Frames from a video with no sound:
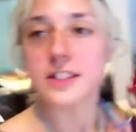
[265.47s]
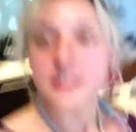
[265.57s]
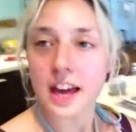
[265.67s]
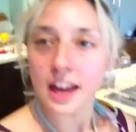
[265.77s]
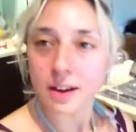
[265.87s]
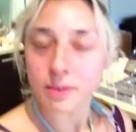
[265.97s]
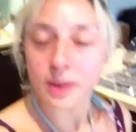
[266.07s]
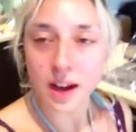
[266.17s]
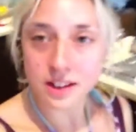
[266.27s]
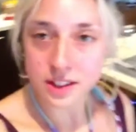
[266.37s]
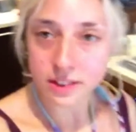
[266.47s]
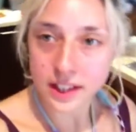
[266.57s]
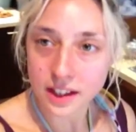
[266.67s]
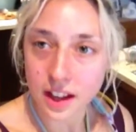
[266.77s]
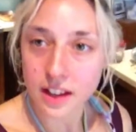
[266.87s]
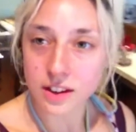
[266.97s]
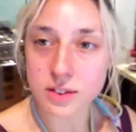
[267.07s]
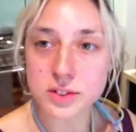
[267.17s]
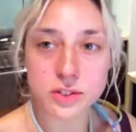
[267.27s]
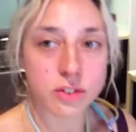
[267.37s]
today we are doing an
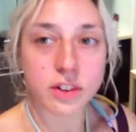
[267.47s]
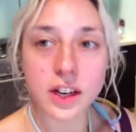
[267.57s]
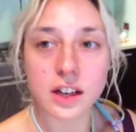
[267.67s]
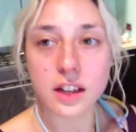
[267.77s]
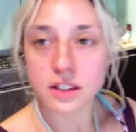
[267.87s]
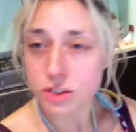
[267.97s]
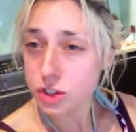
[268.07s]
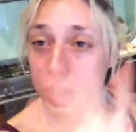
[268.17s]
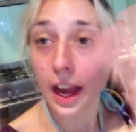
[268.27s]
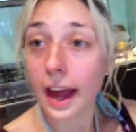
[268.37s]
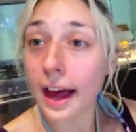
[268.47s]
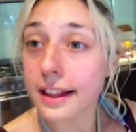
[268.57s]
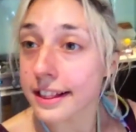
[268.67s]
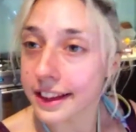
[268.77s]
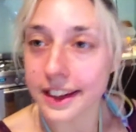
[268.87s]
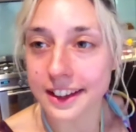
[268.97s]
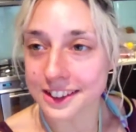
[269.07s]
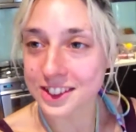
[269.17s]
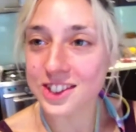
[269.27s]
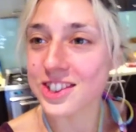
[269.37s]
Australian
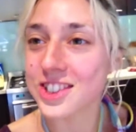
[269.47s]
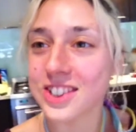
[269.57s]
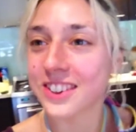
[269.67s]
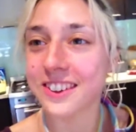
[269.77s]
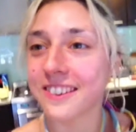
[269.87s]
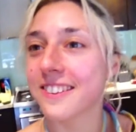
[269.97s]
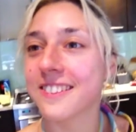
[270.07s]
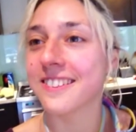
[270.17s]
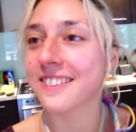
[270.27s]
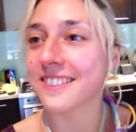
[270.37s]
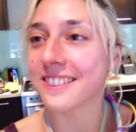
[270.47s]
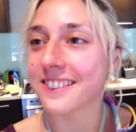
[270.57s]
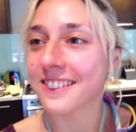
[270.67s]
challenge. Oh!